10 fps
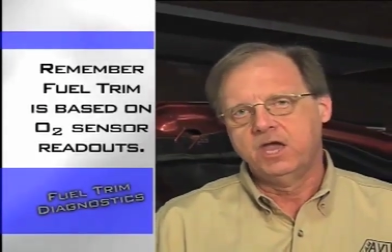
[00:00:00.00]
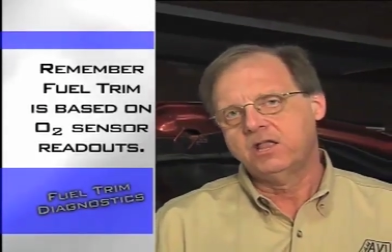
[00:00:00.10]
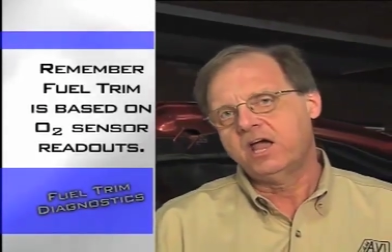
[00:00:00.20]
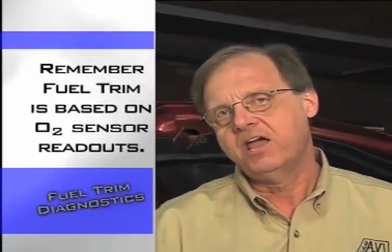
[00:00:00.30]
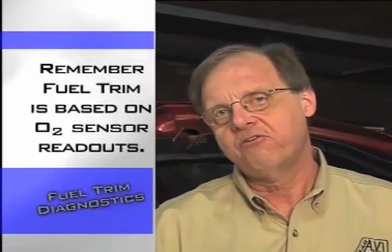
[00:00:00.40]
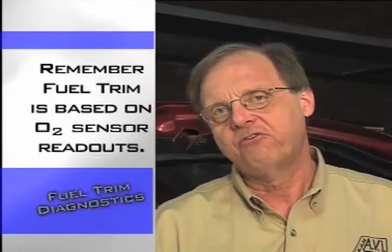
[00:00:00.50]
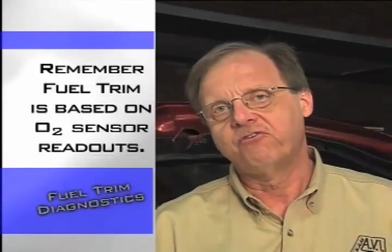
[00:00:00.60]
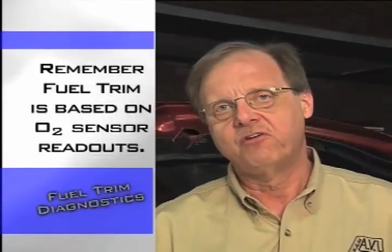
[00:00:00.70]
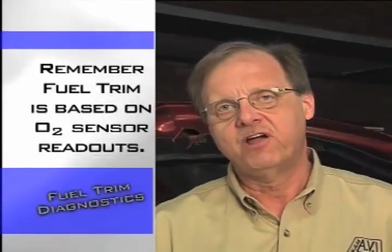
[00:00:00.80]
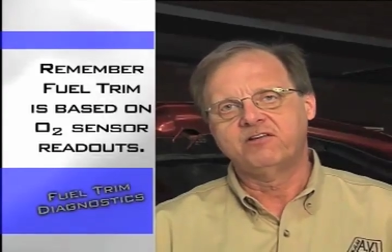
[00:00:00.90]
And I
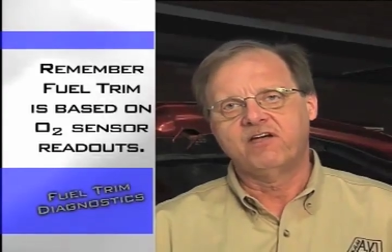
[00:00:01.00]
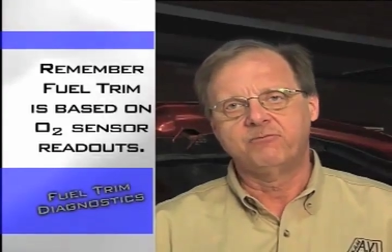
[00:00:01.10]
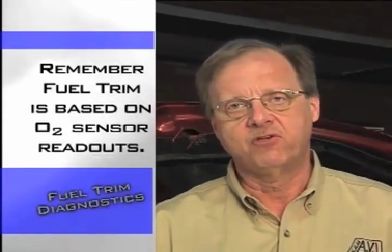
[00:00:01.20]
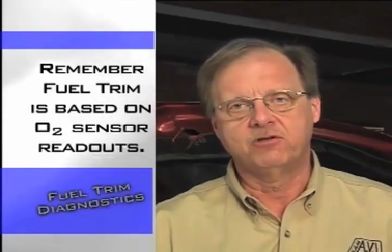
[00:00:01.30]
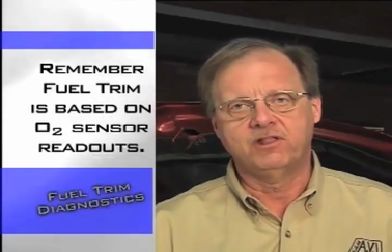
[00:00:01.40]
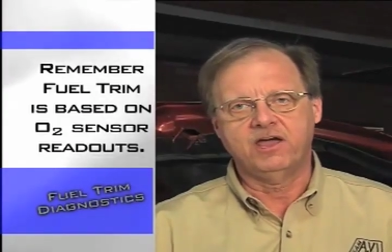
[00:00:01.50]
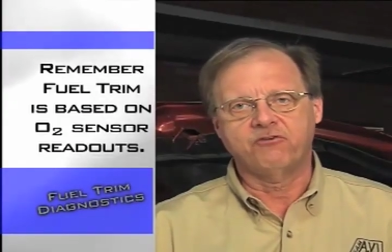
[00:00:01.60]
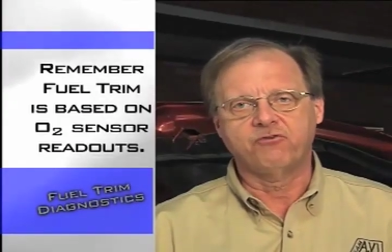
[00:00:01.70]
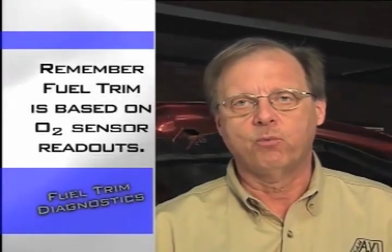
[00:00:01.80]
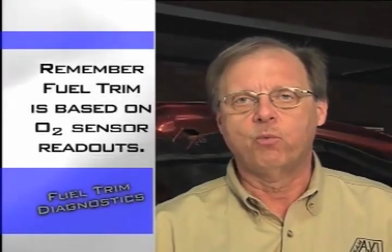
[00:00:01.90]
ask this a lot of times in
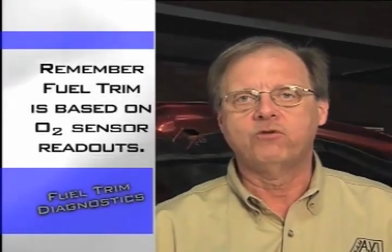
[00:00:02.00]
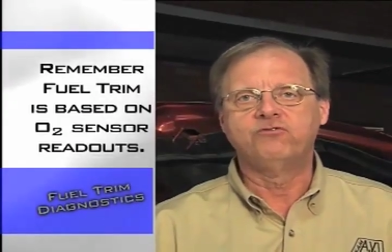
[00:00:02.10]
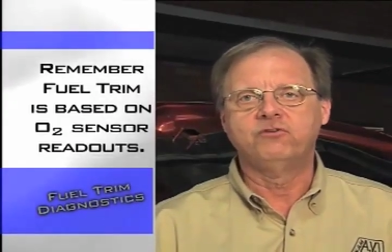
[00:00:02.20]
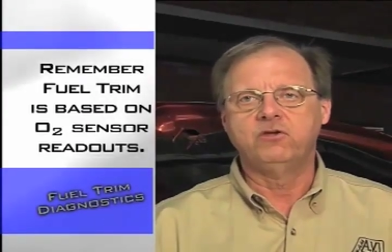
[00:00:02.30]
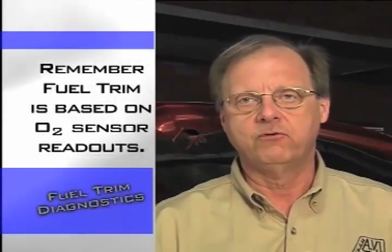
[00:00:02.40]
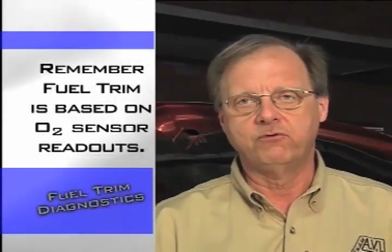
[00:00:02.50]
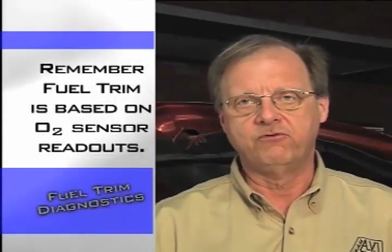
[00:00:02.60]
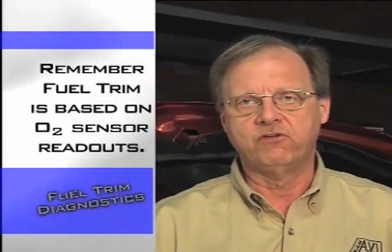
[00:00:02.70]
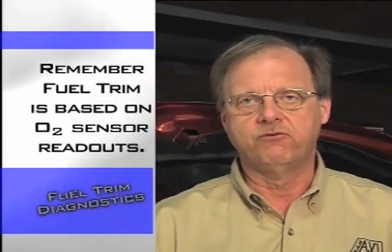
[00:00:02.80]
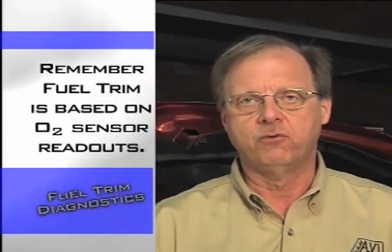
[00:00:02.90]
class, what should the
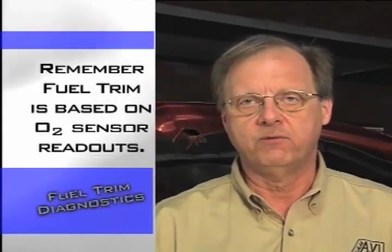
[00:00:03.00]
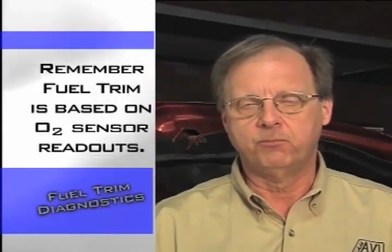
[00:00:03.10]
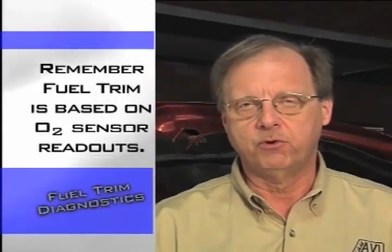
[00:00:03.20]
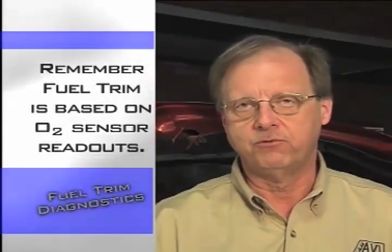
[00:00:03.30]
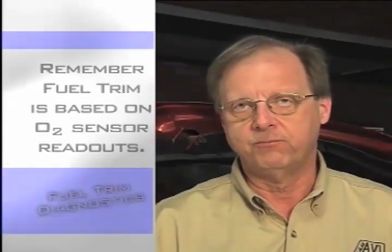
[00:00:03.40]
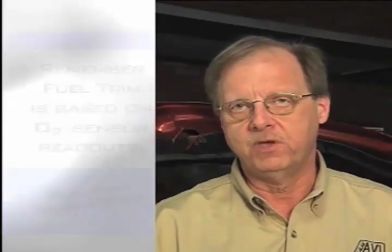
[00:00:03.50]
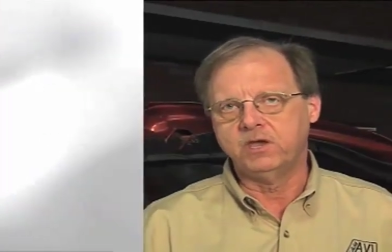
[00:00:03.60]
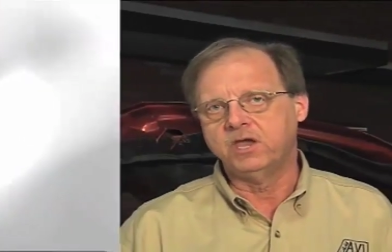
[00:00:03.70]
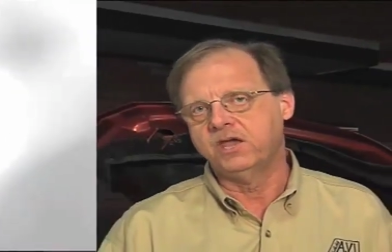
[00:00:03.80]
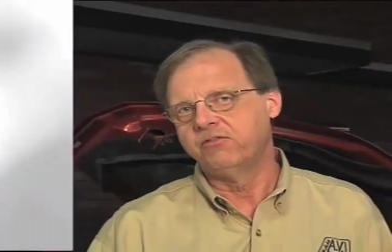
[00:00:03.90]
O2 sensor input
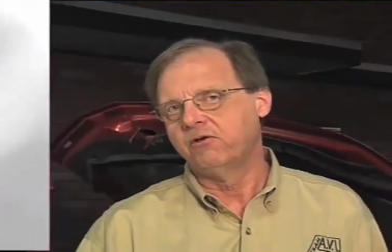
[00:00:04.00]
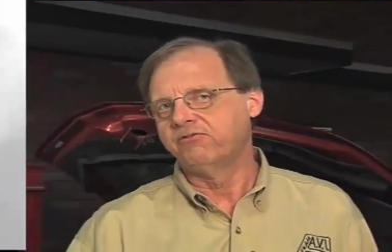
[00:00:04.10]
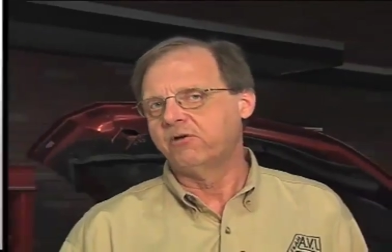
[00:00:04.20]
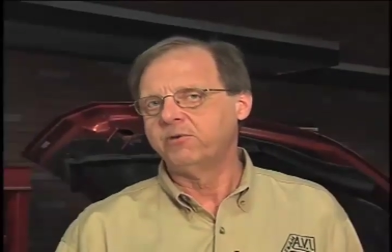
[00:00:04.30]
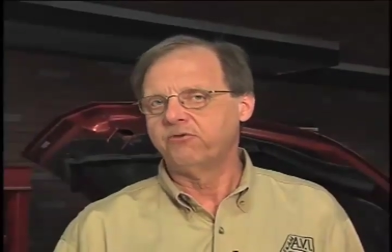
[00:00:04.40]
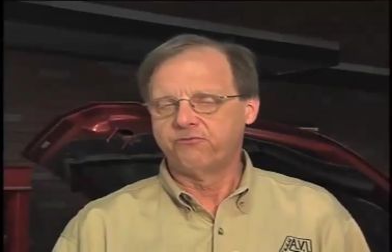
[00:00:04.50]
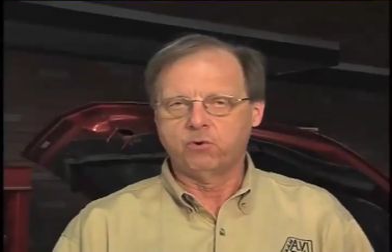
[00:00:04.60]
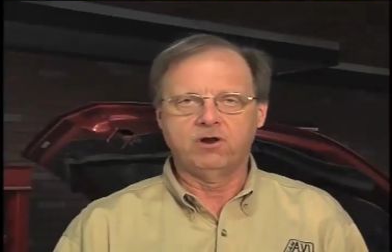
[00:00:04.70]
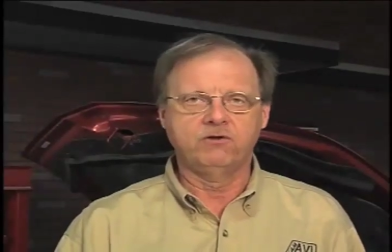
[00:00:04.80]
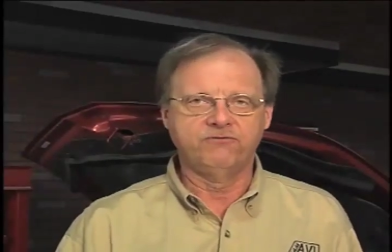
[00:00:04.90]
be? And they'll tell me it's
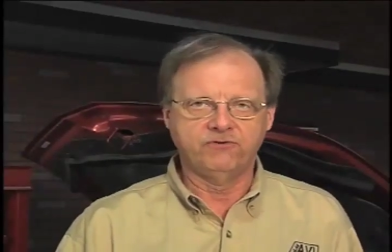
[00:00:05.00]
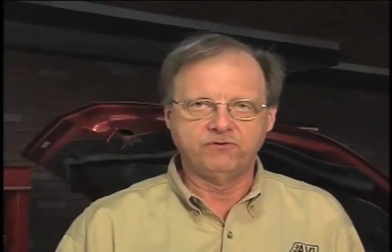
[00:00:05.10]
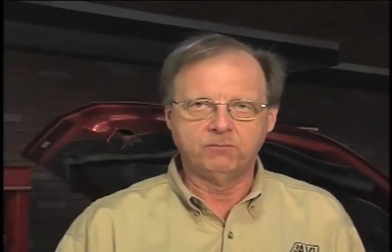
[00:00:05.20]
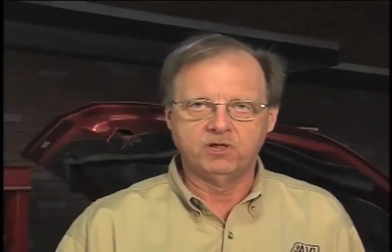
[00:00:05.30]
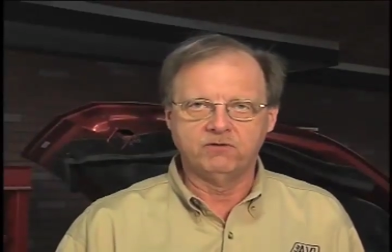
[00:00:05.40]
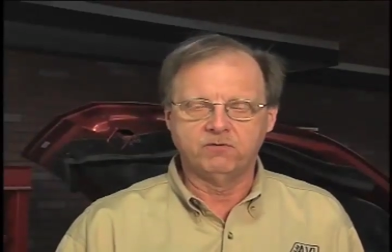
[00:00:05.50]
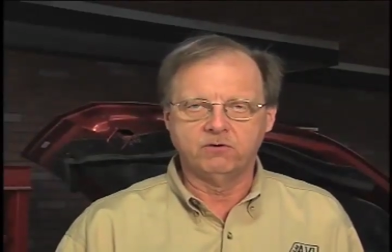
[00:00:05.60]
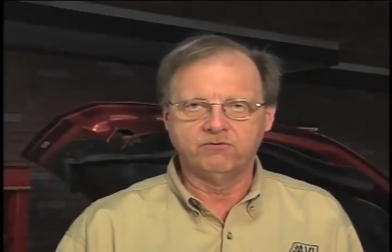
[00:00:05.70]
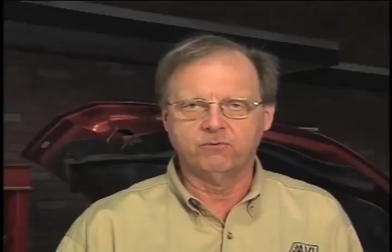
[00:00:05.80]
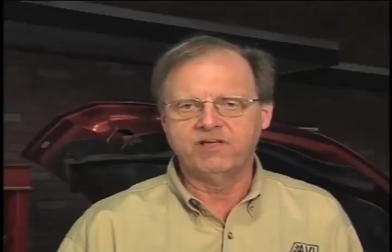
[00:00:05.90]
450
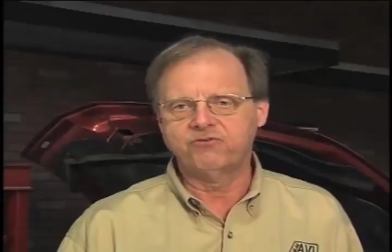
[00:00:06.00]
millivolts.